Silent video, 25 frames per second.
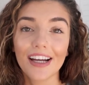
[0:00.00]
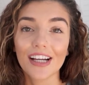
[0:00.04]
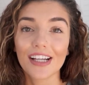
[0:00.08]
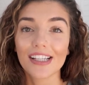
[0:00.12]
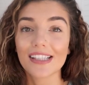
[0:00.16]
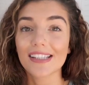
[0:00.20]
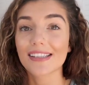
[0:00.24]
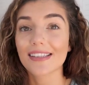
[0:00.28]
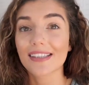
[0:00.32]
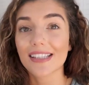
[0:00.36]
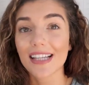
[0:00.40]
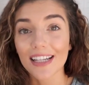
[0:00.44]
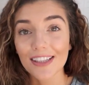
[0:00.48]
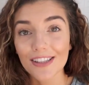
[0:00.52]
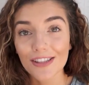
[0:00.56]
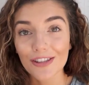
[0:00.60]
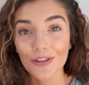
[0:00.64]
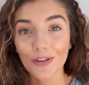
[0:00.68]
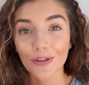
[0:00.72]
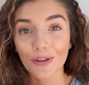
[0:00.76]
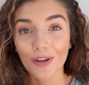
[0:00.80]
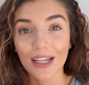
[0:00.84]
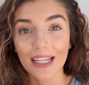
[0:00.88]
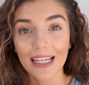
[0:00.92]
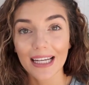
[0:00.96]

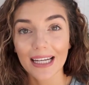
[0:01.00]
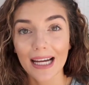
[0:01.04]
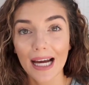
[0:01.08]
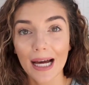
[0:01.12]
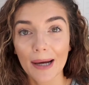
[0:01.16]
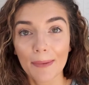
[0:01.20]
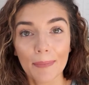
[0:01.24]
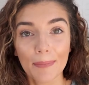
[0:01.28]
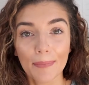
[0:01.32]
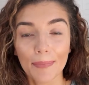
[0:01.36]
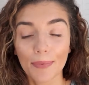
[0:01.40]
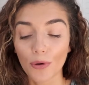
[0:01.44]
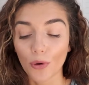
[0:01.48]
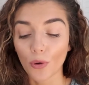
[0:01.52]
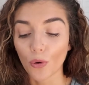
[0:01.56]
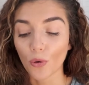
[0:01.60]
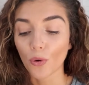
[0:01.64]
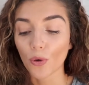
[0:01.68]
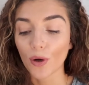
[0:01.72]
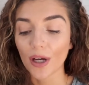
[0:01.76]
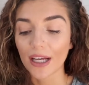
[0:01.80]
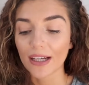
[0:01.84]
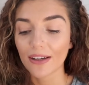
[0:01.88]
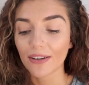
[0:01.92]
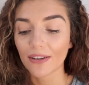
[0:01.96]
Sunscreen it up,
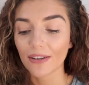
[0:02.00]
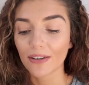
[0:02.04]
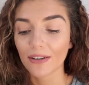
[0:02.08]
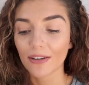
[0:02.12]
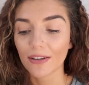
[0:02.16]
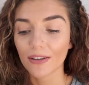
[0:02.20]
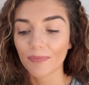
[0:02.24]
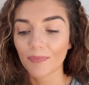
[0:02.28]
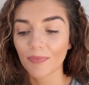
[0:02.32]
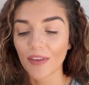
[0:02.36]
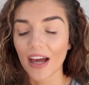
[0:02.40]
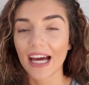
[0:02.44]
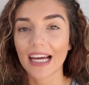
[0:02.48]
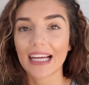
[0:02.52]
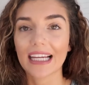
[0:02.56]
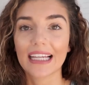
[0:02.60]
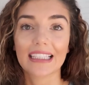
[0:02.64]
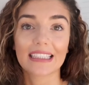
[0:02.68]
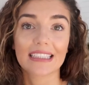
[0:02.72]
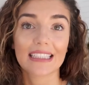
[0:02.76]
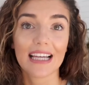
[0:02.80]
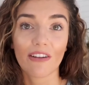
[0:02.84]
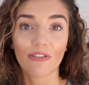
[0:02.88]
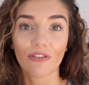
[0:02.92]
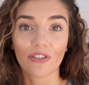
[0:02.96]
oil. I
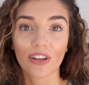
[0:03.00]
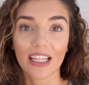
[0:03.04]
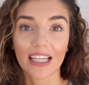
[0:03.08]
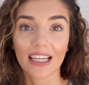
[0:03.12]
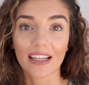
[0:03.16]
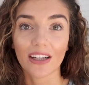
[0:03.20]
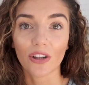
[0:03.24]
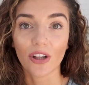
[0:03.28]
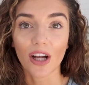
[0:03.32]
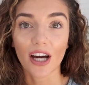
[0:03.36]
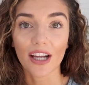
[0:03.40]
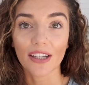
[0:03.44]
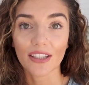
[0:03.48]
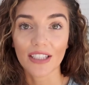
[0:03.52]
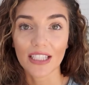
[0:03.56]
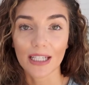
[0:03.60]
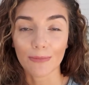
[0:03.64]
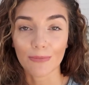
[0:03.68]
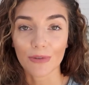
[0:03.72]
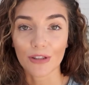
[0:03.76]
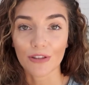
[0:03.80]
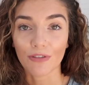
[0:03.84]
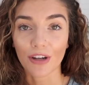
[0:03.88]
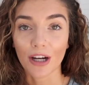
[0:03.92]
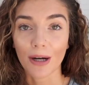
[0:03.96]
definitely get a lot of
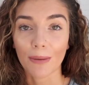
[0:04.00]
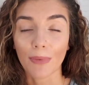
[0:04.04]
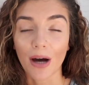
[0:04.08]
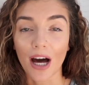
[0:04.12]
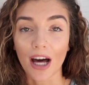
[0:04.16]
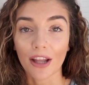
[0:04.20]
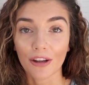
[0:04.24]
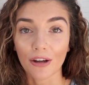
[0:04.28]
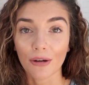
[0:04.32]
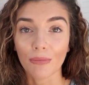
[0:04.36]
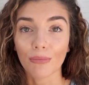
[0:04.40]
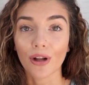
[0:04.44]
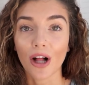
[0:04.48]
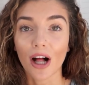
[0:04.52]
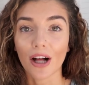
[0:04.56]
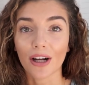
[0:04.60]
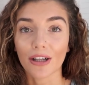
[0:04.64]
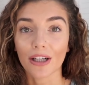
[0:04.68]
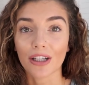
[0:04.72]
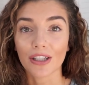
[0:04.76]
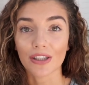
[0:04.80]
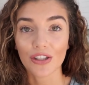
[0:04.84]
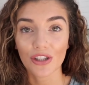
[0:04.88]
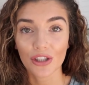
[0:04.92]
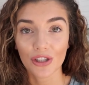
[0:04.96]
tips from other
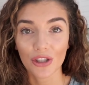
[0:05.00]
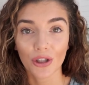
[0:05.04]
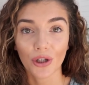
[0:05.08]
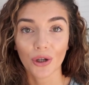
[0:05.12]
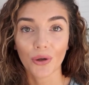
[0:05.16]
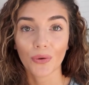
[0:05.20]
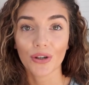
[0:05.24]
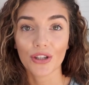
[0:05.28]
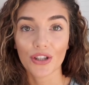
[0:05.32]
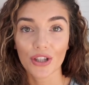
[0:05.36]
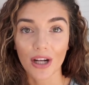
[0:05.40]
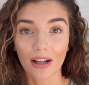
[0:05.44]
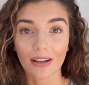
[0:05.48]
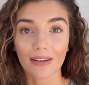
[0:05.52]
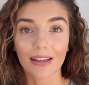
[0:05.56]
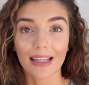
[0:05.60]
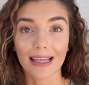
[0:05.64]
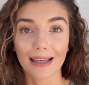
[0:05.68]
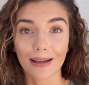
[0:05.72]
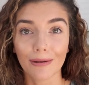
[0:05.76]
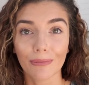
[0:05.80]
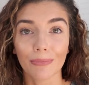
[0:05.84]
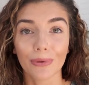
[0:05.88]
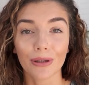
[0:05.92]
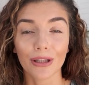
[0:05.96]
bloggers too, which I'll
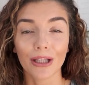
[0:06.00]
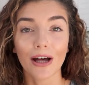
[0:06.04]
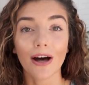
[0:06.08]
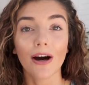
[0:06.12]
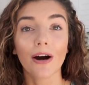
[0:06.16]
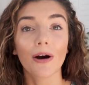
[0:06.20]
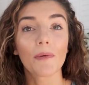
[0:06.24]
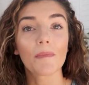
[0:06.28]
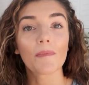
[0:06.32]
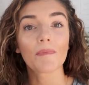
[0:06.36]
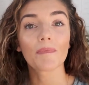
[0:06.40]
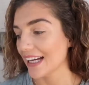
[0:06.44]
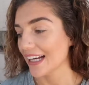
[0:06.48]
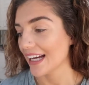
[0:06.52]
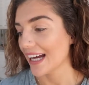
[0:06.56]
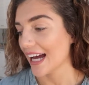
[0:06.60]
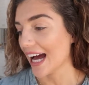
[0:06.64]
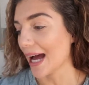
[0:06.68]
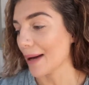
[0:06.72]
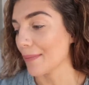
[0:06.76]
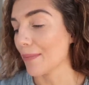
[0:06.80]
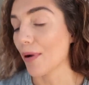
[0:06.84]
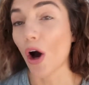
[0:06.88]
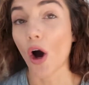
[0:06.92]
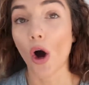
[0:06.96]
link below.
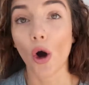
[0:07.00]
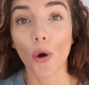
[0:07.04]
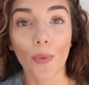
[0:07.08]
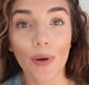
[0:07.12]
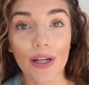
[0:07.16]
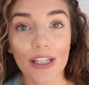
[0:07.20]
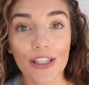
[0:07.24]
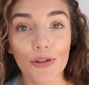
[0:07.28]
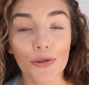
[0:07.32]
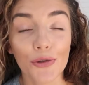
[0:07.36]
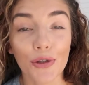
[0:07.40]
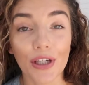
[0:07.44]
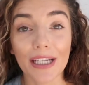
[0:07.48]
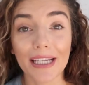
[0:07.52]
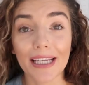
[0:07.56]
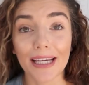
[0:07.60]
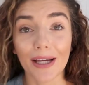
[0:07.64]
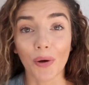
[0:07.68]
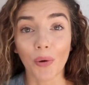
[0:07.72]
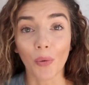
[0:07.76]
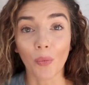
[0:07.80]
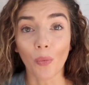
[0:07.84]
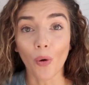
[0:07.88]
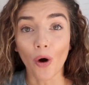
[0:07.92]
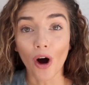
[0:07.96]
I'm always
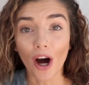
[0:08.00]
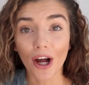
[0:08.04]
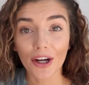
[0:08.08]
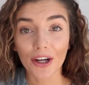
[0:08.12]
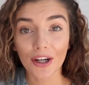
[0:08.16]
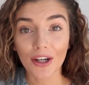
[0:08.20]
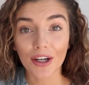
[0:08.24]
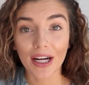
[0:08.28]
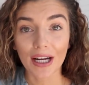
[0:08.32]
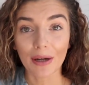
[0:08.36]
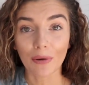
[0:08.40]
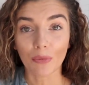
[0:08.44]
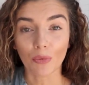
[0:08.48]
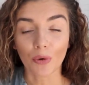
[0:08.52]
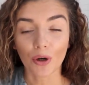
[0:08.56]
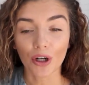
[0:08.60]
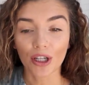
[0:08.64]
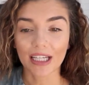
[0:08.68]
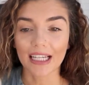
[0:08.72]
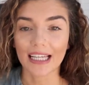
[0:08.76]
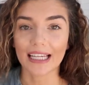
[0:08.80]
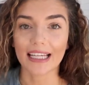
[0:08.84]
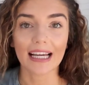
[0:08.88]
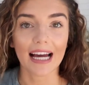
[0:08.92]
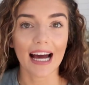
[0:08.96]
drinking water and
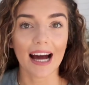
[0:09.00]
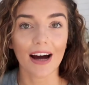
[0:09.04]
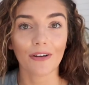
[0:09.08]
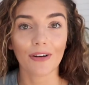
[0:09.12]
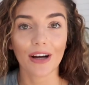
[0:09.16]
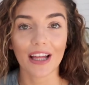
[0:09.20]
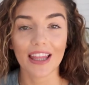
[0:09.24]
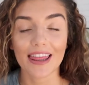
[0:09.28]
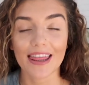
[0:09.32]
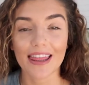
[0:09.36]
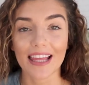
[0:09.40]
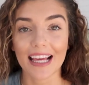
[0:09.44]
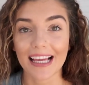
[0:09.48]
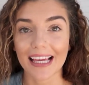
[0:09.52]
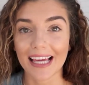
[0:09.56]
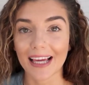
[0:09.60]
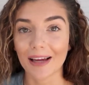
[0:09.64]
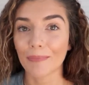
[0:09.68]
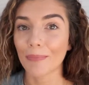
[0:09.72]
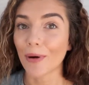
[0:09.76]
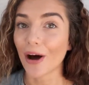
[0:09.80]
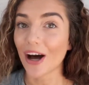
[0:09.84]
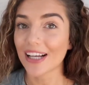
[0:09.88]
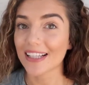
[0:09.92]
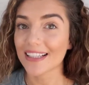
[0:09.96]
working out and thinking
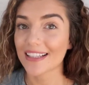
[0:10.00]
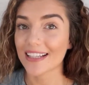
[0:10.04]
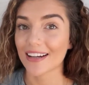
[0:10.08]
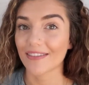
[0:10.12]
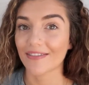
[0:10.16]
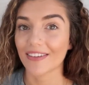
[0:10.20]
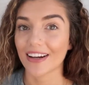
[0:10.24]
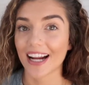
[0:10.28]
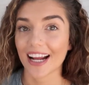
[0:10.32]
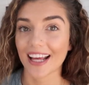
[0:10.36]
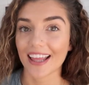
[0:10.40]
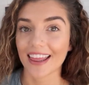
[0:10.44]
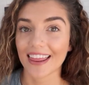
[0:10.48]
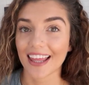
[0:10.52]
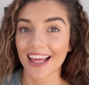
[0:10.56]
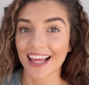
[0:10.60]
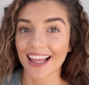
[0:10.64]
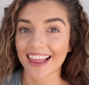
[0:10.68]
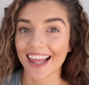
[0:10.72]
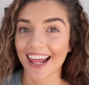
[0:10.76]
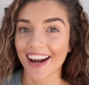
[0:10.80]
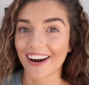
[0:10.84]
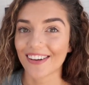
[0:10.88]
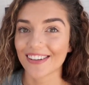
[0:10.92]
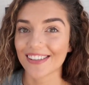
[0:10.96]
positive, and I think
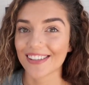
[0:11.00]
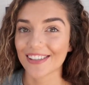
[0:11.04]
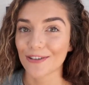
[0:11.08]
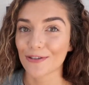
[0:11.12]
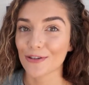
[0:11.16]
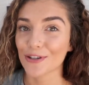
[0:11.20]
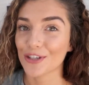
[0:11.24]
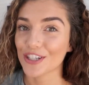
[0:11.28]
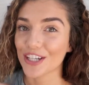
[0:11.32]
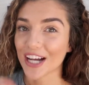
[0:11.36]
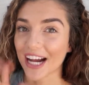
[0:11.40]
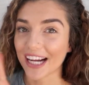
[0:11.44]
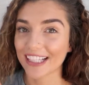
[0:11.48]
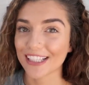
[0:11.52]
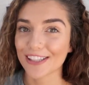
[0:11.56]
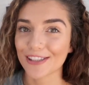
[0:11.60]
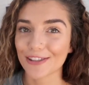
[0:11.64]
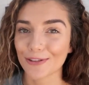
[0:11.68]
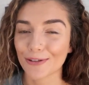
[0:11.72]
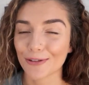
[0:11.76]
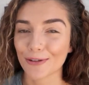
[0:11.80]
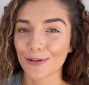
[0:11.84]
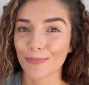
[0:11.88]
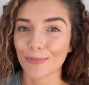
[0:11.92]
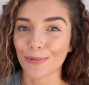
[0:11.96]
that also shines
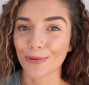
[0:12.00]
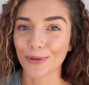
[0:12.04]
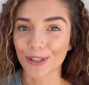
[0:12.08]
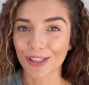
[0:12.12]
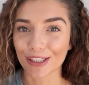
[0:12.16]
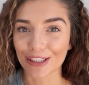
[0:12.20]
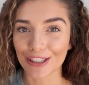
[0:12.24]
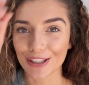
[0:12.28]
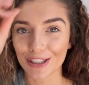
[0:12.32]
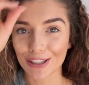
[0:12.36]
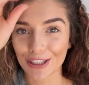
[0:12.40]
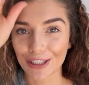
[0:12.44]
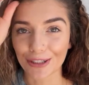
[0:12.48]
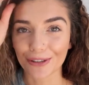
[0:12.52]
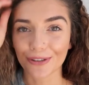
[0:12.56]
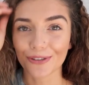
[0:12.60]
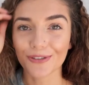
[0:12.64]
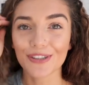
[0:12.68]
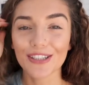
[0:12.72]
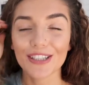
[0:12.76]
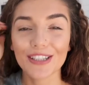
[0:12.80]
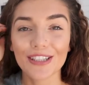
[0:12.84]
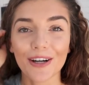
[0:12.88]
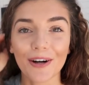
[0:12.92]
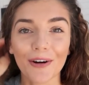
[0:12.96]
through the pores too.
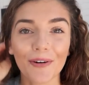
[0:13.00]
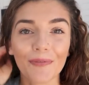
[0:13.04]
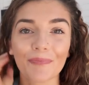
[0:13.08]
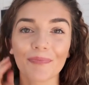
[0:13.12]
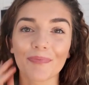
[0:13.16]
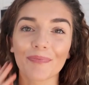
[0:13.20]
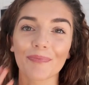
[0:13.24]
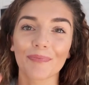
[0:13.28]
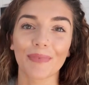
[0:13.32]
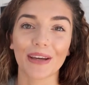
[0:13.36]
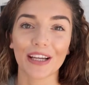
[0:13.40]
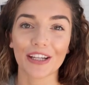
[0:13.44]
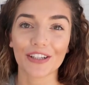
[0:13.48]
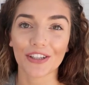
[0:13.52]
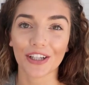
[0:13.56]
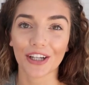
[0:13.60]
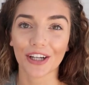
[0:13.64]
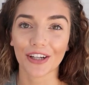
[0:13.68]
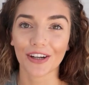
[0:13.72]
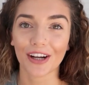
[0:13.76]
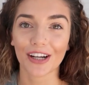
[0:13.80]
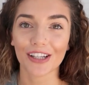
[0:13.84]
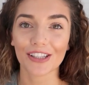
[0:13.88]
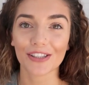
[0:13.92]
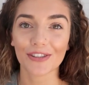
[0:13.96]
So make sure you're
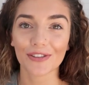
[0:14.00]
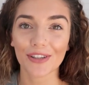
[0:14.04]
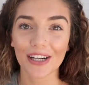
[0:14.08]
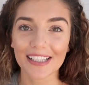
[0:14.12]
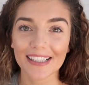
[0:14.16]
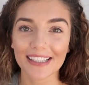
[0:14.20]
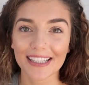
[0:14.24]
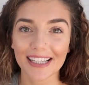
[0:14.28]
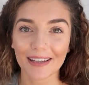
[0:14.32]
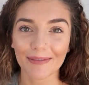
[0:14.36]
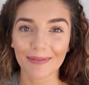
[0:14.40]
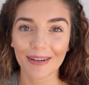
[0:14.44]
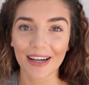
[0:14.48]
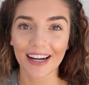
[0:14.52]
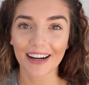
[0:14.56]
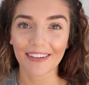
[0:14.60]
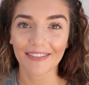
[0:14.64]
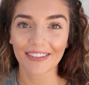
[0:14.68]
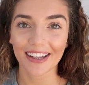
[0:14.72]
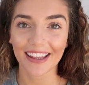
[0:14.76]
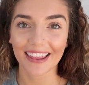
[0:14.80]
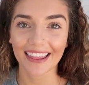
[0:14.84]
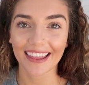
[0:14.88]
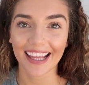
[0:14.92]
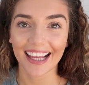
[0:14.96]
not stressing about
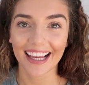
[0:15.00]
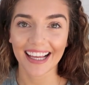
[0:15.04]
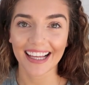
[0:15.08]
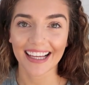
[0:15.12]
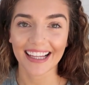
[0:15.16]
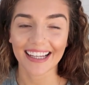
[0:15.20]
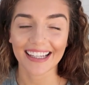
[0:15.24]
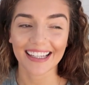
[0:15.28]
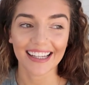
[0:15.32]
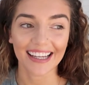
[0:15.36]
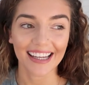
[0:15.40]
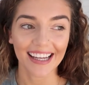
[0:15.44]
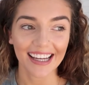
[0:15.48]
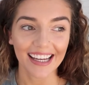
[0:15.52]
everything, and